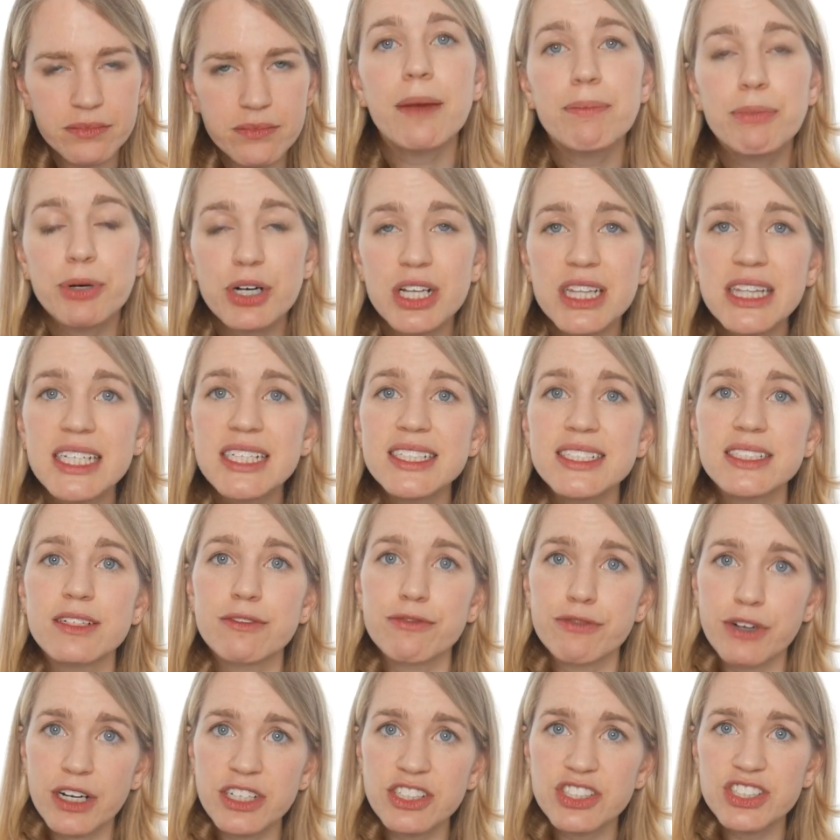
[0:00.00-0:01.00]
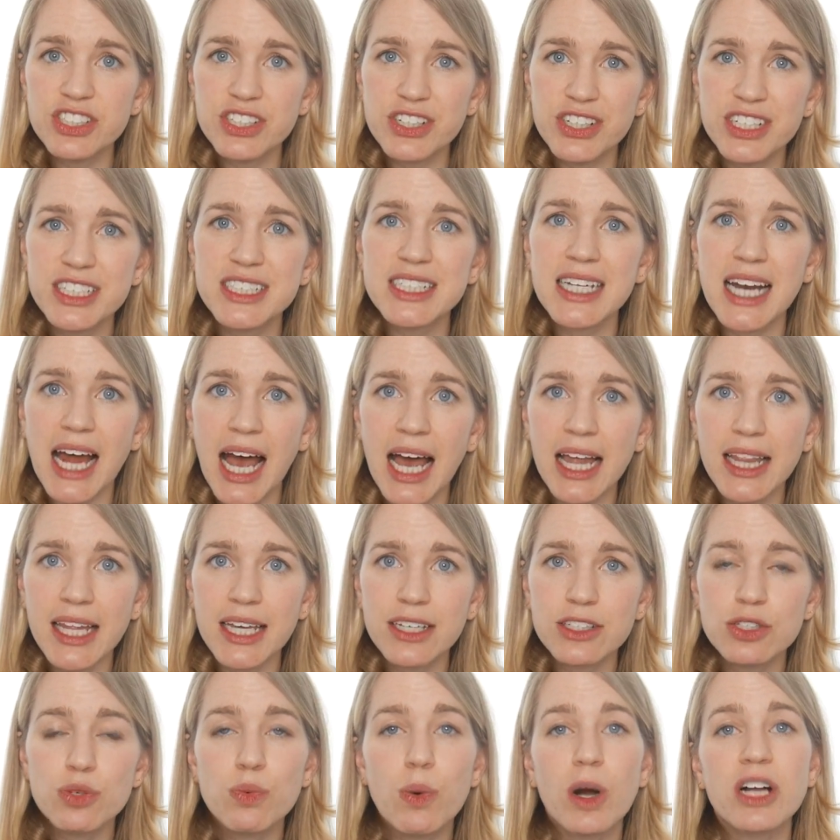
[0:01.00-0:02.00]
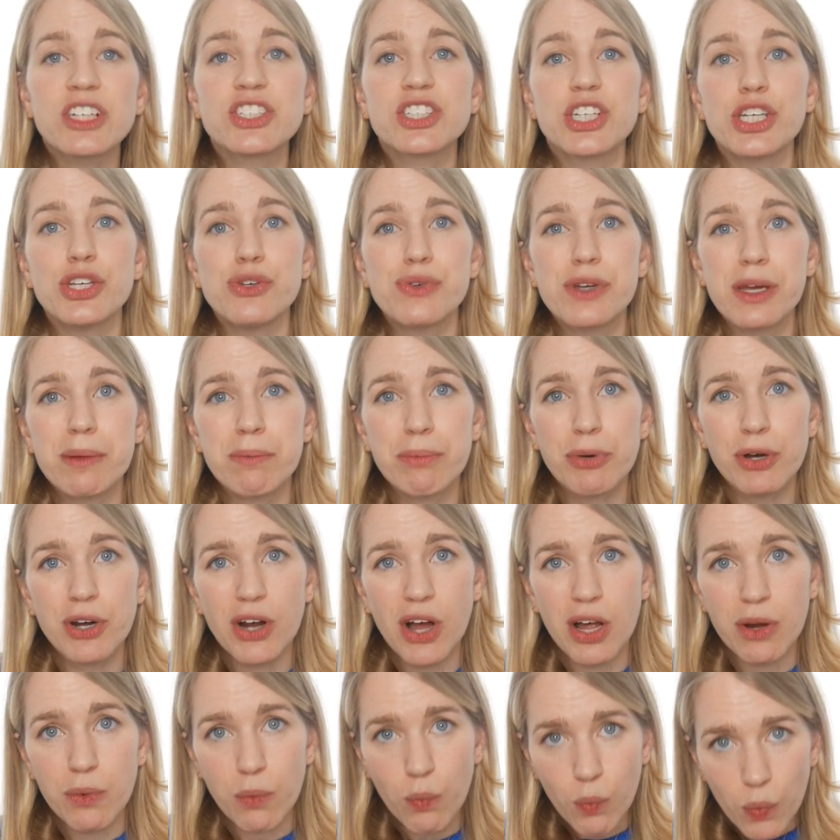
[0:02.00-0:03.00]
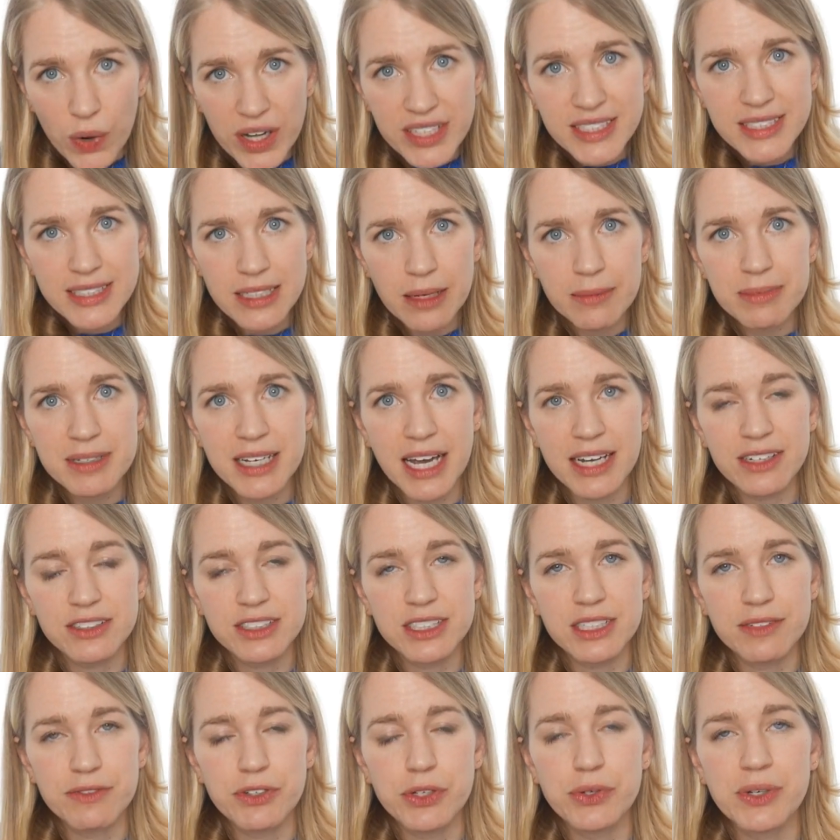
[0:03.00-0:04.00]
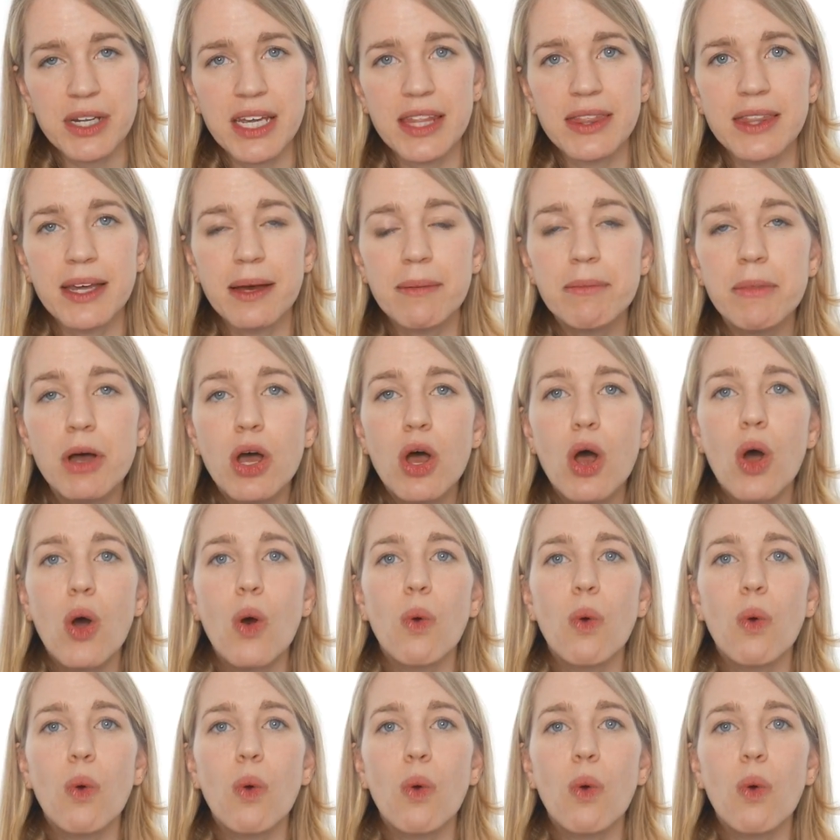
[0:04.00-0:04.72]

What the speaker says: I put a list of French series that I like to watch that you can put on with subtitles if you need them.